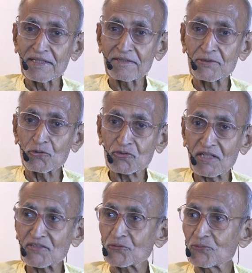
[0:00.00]
the
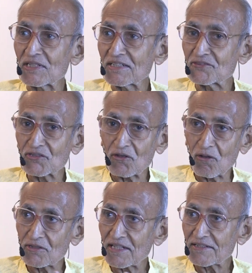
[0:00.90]
useless weeds
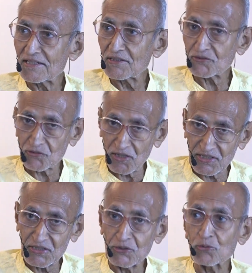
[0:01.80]
and all that get
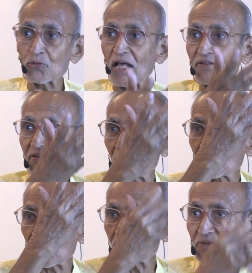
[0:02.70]
destroyed and new life
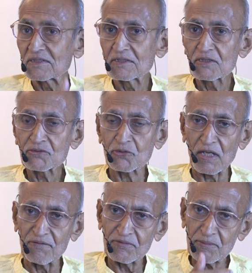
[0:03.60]
comes up.
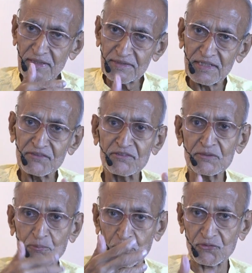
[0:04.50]
So everywhere there
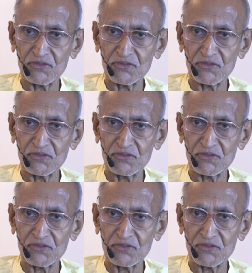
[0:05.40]
is this